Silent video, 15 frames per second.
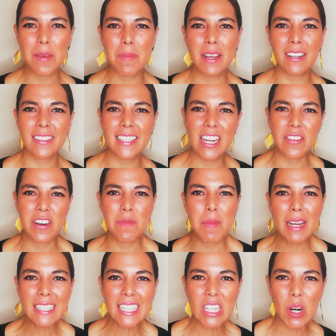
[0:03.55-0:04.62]
because here in
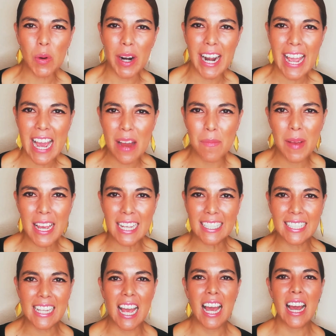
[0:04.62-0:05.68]
Mexico where I am
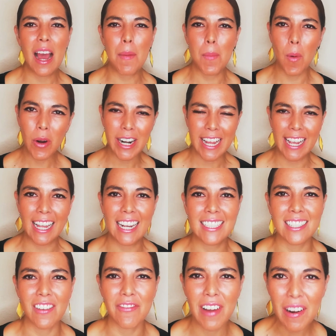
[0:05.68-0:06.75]
is a morning and
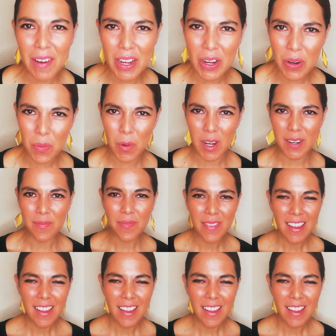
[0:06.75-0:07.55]
it's a very good one.